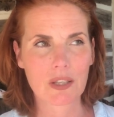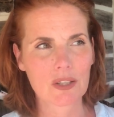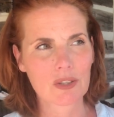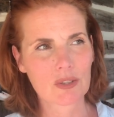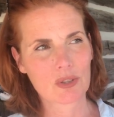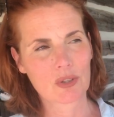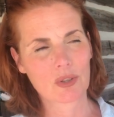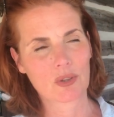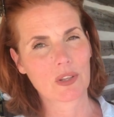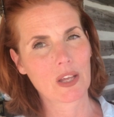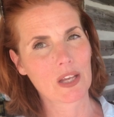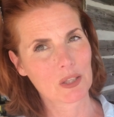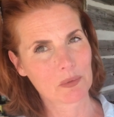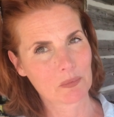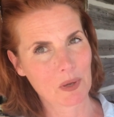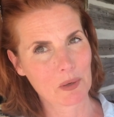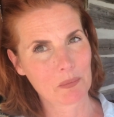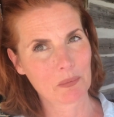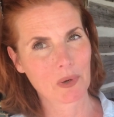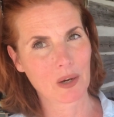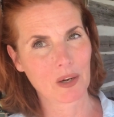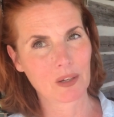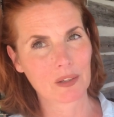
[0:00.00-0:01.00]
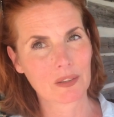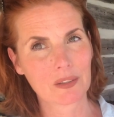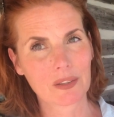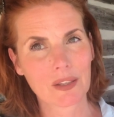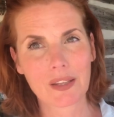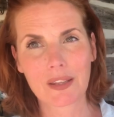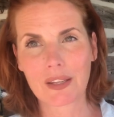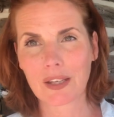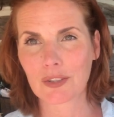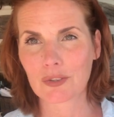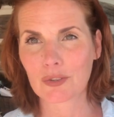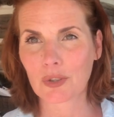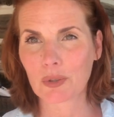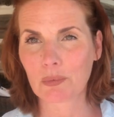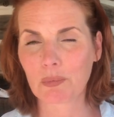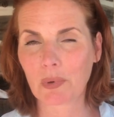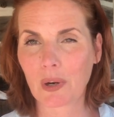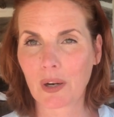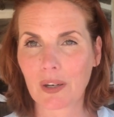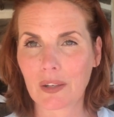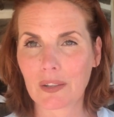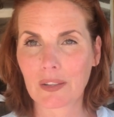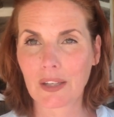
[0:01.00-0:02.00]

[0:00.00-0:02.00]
So that's my part, and that's your part.